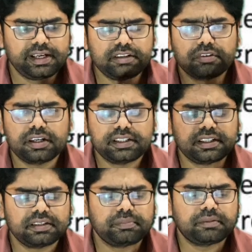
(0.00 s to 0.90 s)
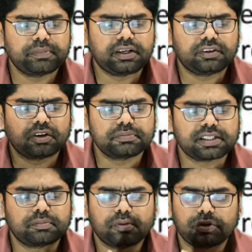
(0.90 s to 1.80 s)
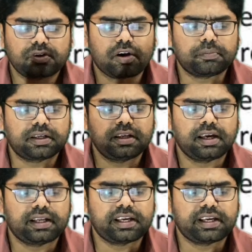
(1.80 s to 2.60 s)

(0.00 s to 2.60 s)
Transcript: Inverted repeat palindromes are more common